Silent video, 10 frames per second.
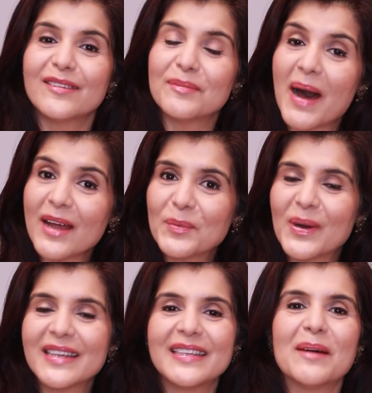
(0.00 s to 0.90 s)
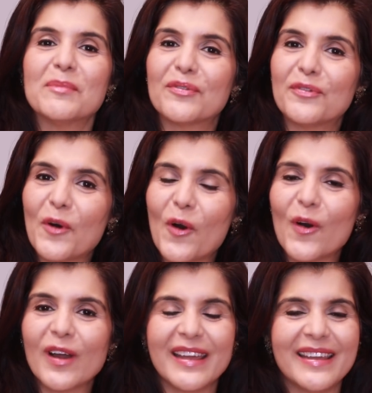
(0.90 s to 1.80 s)
Smart word number
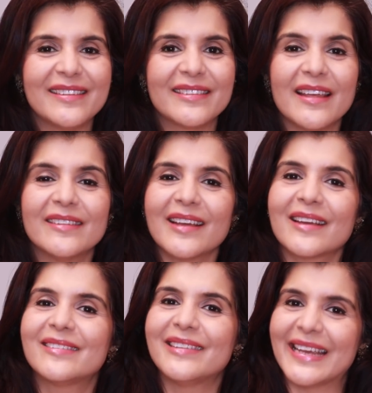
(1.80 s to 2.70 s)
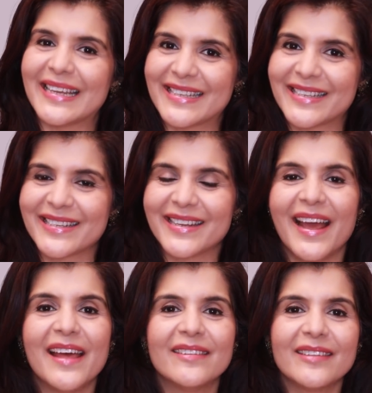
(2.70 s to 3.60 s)
4 is succinct.
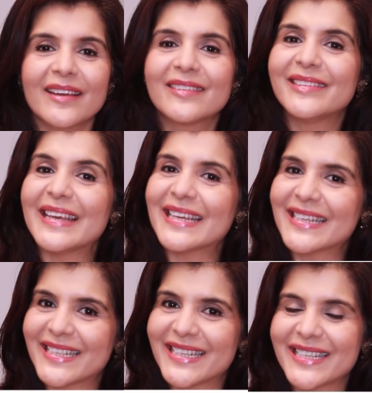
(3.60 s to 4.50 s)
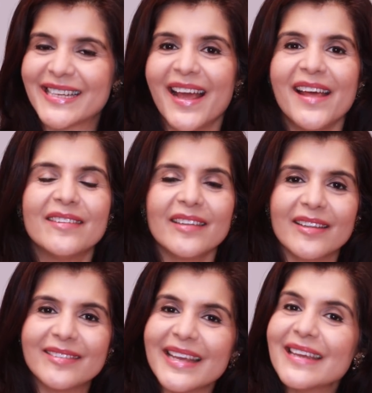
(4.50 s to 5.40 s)
Succinct.
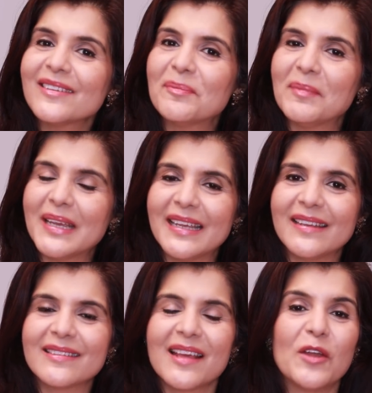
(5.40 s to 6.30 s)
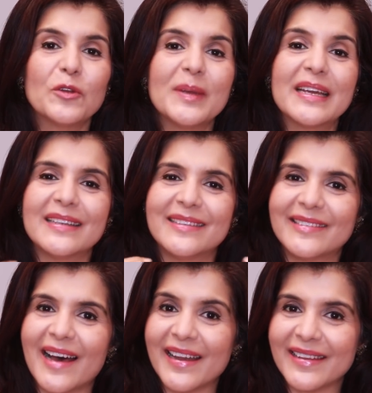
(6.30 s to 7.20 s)
Succinct means to be
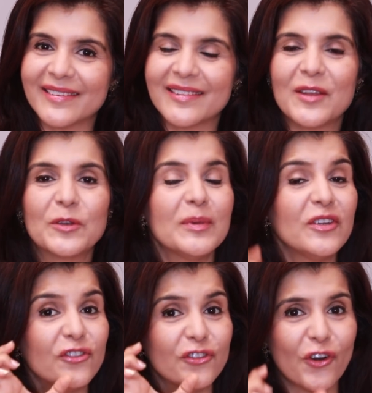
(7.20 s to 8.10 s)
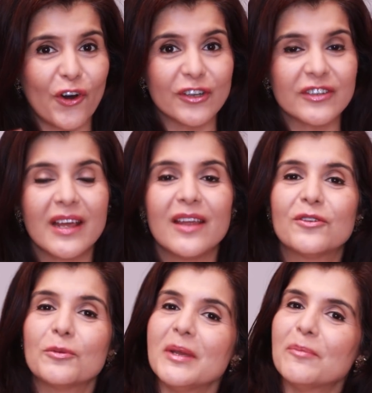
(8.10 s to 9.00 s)
concise, to be short,
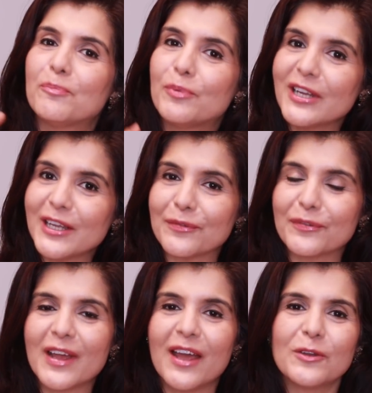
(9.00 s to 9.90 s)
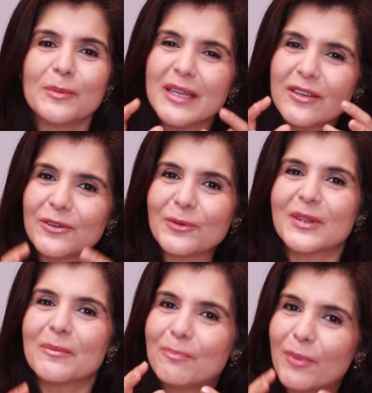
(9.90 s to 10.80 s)
to be brief, to be to
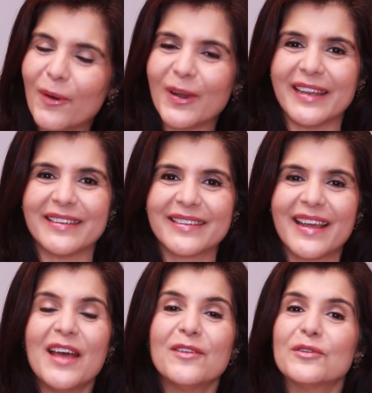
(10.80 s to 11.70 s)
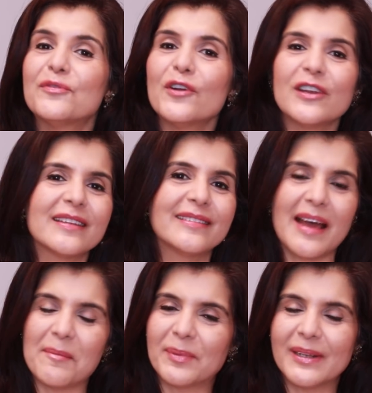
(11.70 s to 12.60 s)
the point. So for
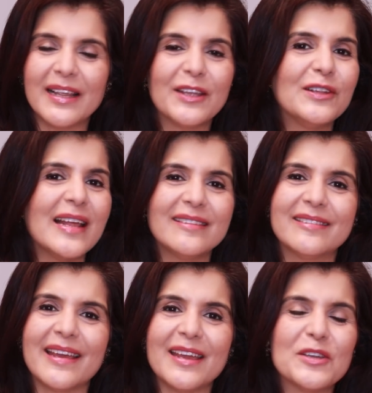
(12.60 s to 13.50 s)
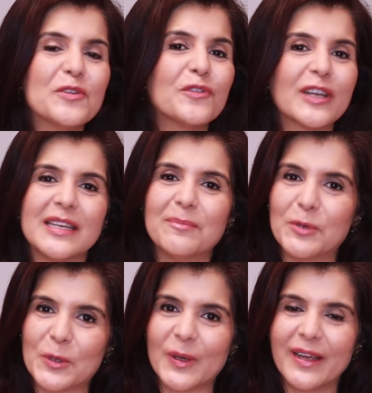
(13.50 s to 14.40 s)
example, let's say you've written a
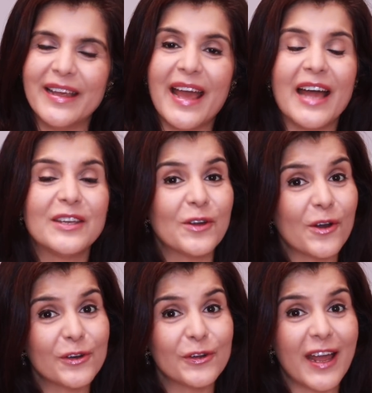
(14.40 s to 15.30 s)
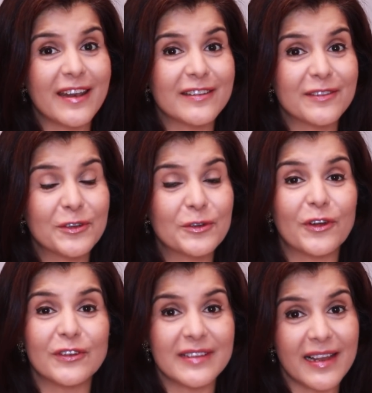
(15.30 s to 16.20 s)
book and you're going to get interviewed
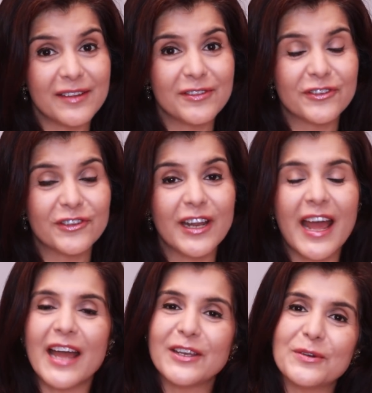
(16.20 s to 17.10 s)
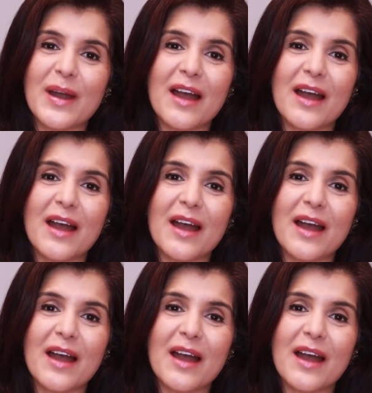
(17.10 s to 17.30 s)
on television and you